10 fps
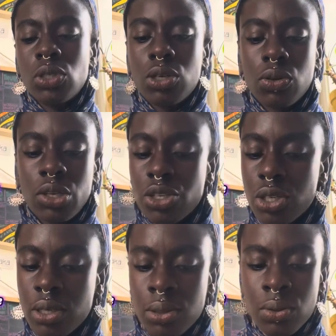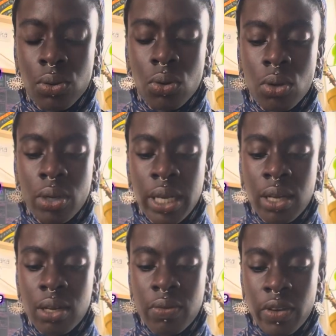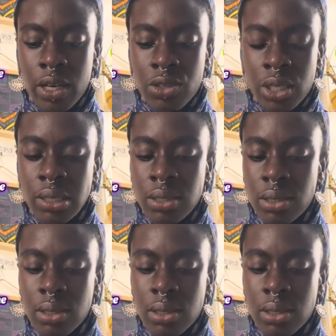aggression or negative energies